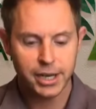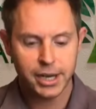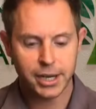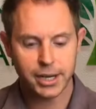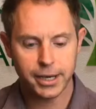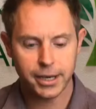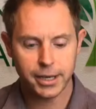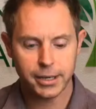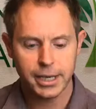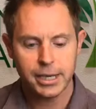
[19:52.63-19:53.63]

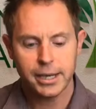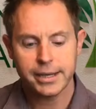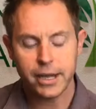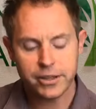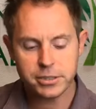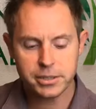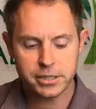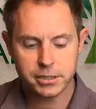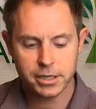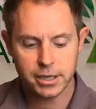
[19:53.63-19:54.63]
Now
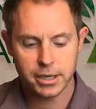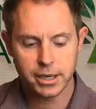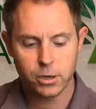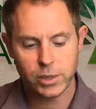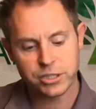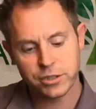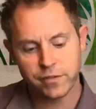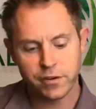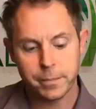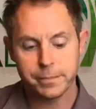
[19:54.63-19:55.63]
this question
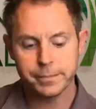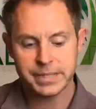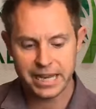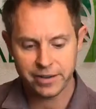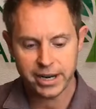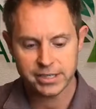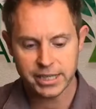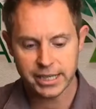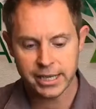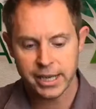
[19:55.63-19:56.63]
from David
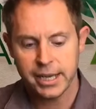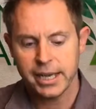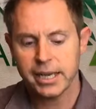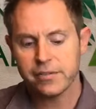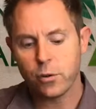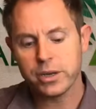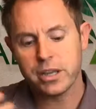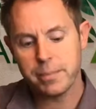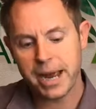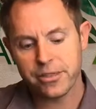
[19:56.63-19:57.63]
asking, if going to
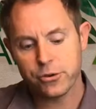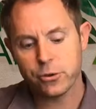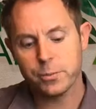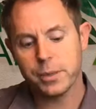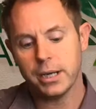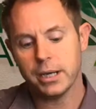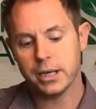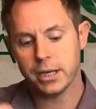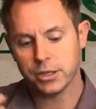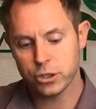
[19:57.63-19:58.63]
the bathroom
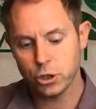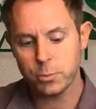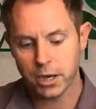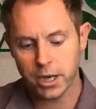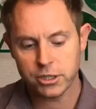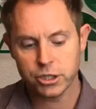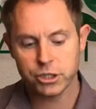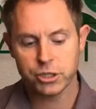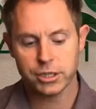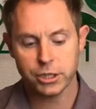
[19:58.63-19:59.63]
too
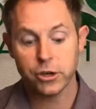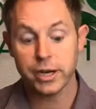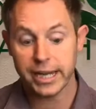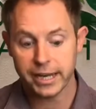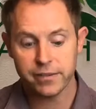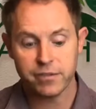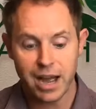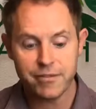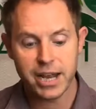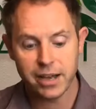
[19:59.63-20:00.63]
much, urinating
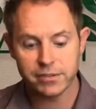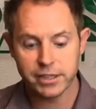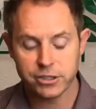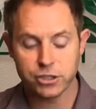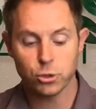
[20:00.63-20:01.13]
5.5 liters in